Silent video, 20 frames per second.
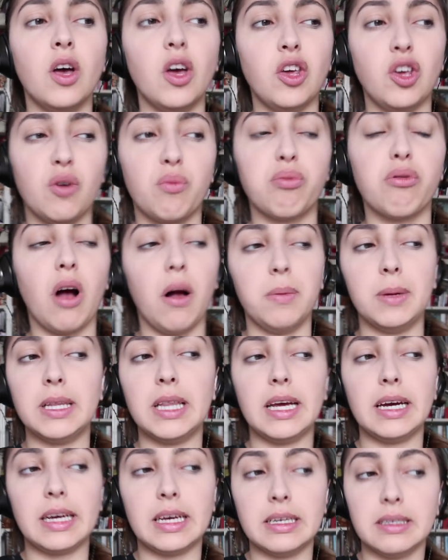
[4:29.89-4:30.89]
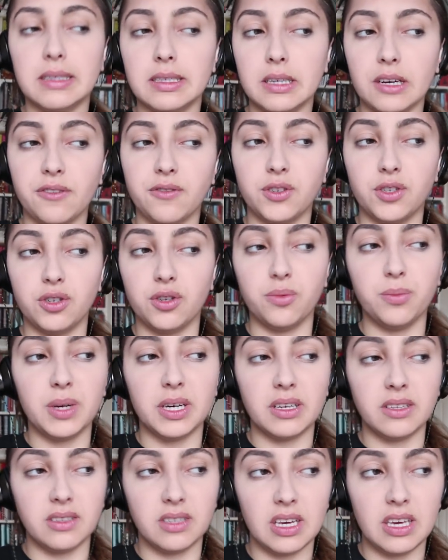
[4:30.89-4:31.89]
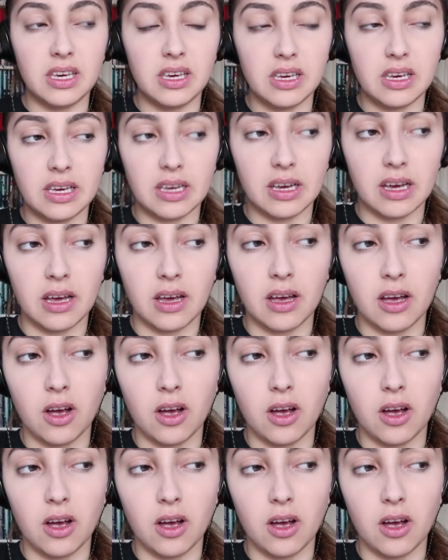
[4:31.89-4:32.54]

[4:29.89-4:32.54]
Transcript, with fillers: you'll probably like his stuff too because he